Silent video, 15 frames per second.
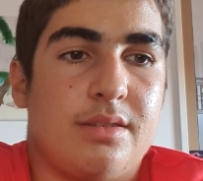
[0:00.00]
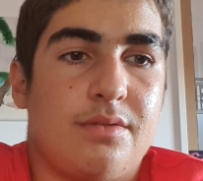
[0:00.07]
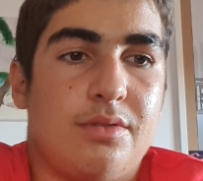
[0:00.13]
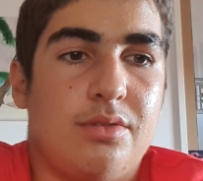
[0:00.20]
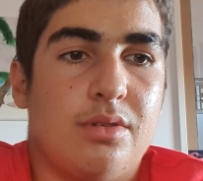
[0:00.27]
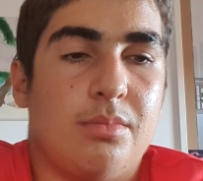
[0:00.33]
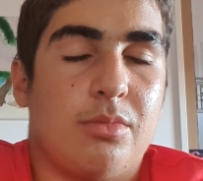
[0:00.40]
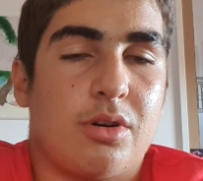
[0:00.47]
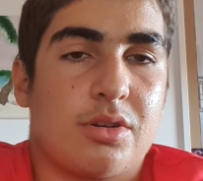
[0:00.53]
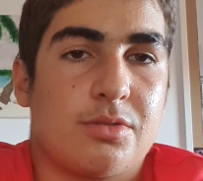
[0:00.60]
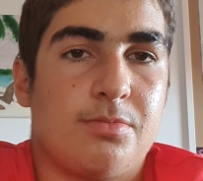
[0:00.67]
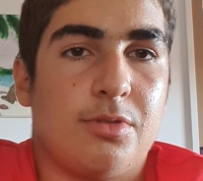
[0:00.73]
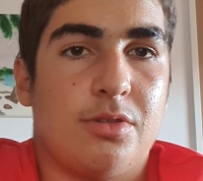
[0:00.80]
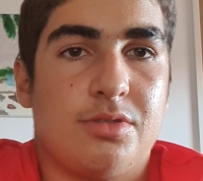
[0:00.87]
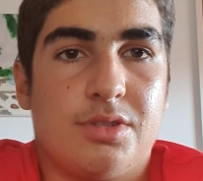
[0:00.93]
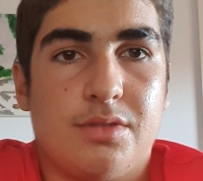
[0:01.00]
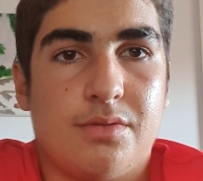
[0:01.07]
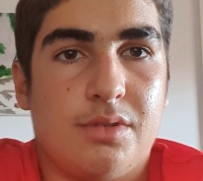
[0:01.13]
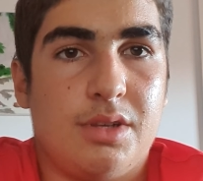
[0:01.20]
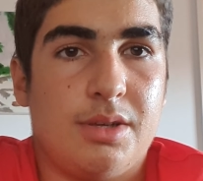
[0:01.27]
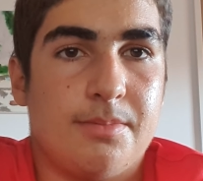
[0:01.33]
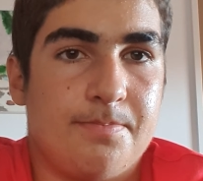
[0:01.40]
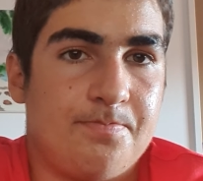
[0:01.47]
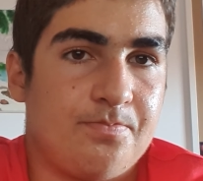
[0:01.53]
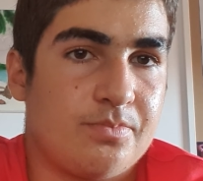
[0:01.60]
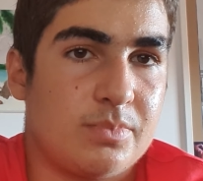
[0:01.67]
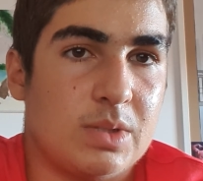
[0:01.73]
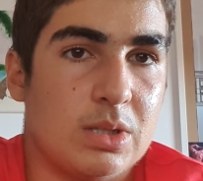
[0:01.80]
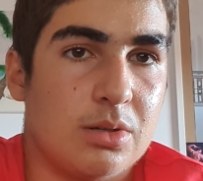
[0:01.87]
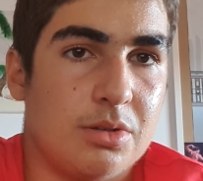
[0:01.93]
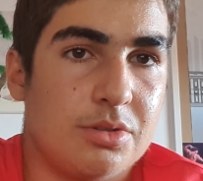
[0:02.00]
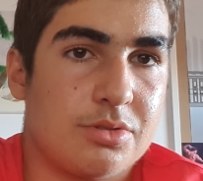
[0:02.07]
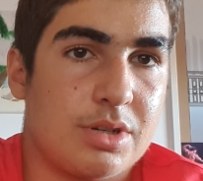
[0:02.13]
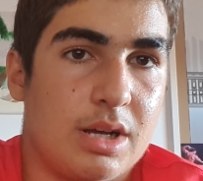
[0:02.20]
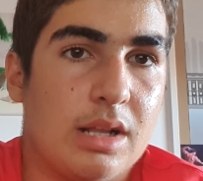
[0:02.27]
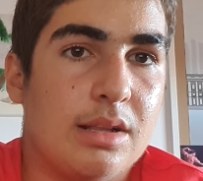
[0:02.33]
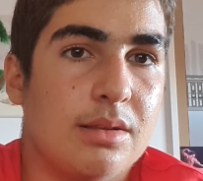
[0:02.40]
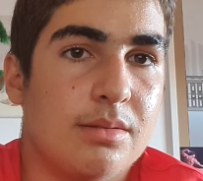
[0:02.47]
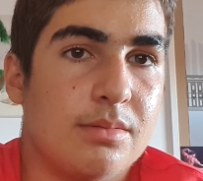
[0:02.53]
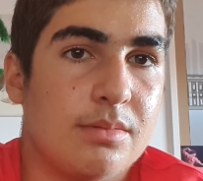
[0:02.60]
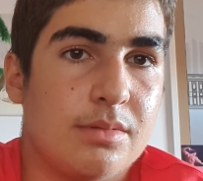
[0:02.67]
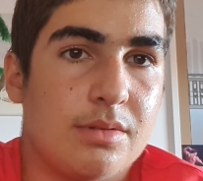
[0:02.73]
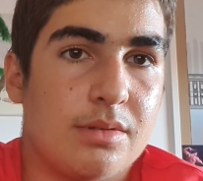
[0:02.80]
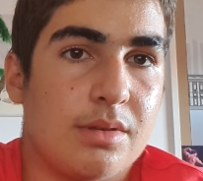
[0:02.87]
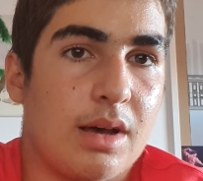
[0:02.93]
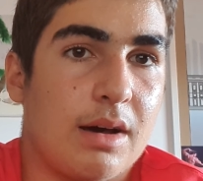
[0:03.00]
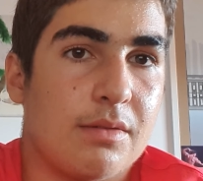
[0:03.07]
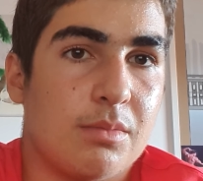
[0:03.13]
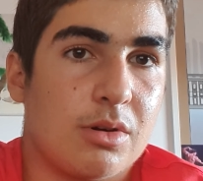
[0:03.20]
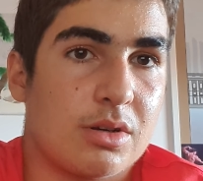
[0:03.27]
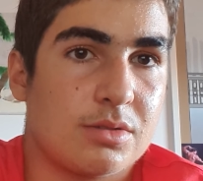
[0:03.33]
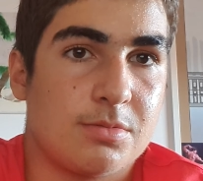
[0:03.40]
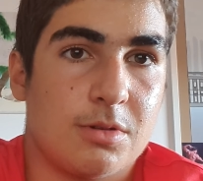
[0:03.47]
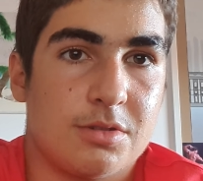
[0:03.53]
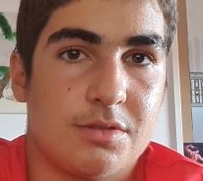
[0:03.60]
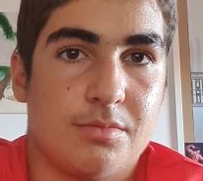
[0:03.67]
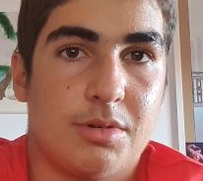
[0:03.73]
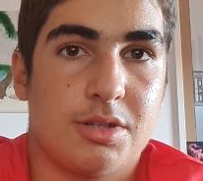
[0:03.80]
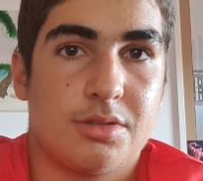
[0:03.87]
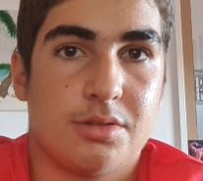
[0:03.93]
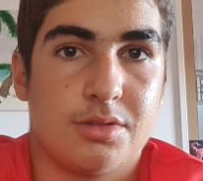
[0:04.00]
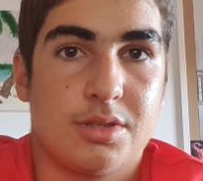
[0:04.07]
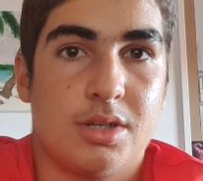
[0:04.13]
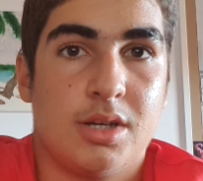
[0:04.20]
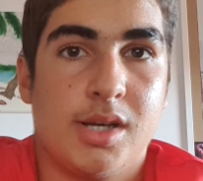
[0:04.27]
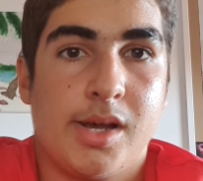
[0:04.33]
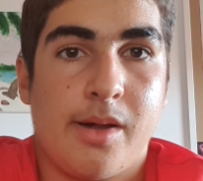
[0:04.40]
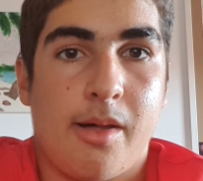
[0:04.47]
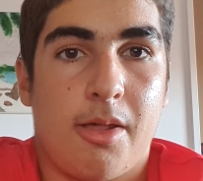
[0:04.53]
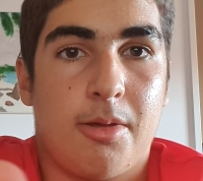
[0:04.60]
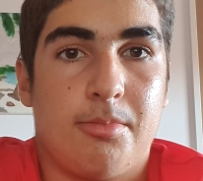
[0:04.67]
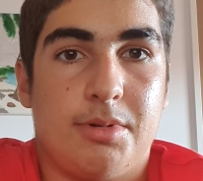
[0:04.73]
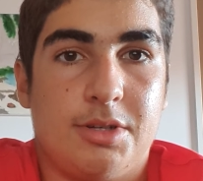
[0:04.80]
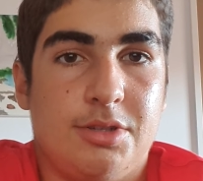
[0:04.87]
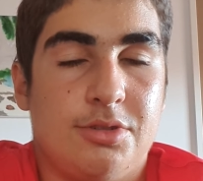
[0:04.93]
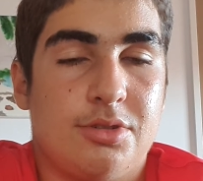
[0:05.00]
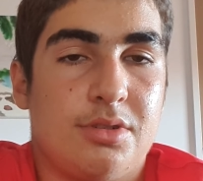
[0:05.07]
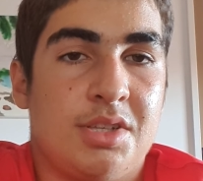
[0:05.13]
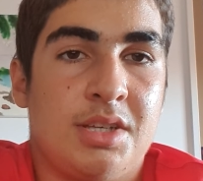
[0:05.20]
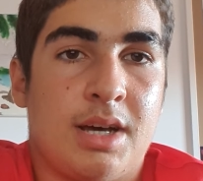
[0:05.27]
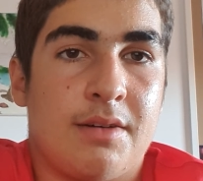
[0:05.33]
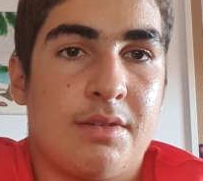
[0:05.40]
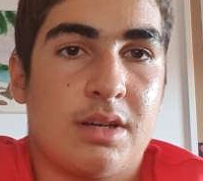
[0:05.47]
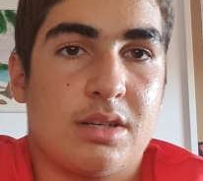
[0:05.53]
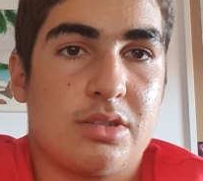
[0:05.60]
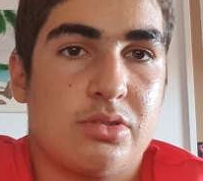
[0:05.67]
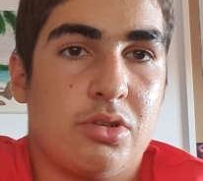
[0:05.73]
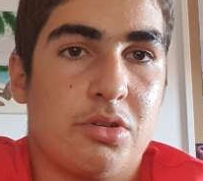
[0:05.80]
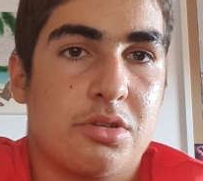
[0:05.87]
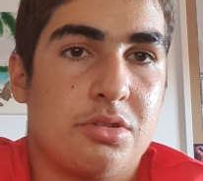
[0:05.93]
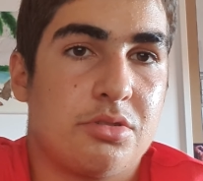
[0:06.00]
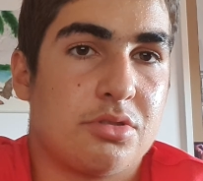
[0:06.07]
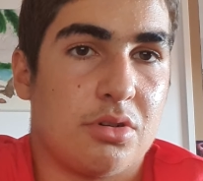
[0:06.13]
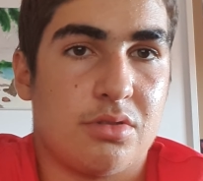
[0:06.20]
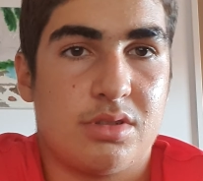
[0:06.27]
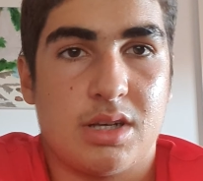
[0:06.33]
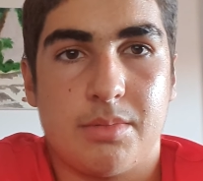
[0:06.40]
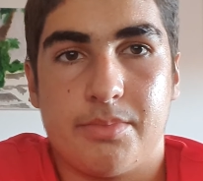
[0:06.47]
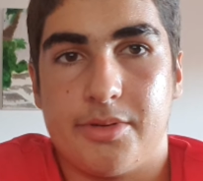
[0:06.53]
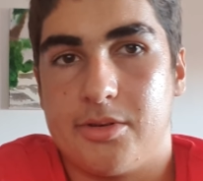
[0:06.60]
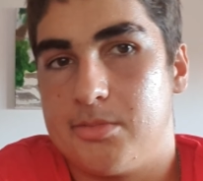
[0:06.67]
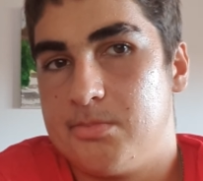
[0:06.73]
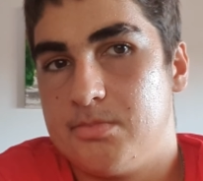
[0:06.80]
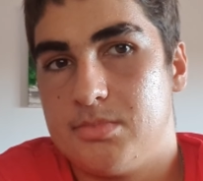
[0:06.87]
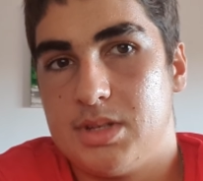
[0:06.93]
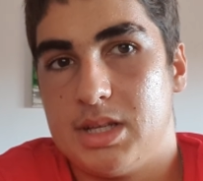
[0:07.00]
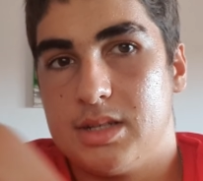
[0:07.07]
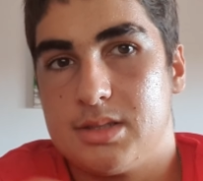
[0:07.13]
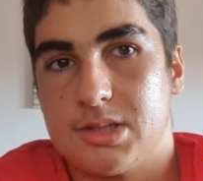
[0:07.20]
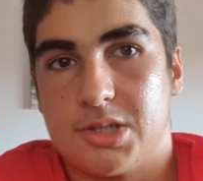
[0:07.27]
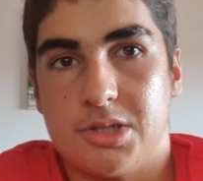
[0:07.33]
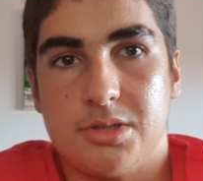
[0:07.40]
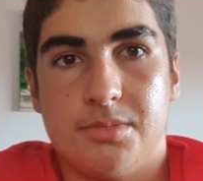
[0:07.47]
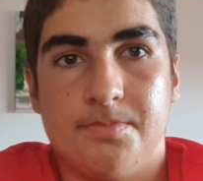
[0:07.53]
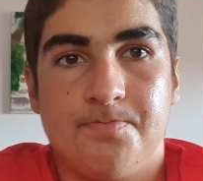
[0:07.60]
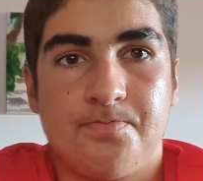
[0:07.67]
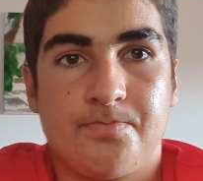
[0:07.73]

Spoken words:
If you do it more explosively, you train to have more explosive muscles. But usually having a slow controlled tempo is good.